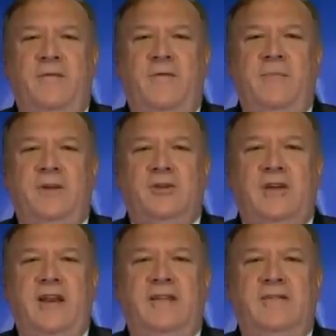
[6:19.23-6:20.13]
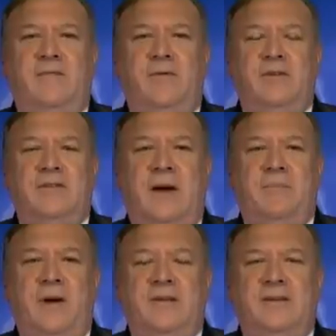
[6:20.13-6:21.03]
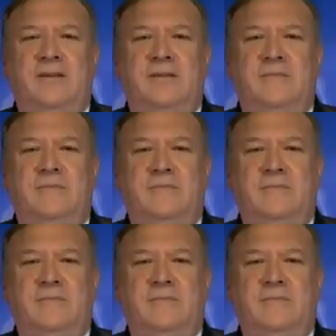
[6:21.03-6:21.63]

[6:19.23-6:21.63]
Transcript: from these Chinese influence operations.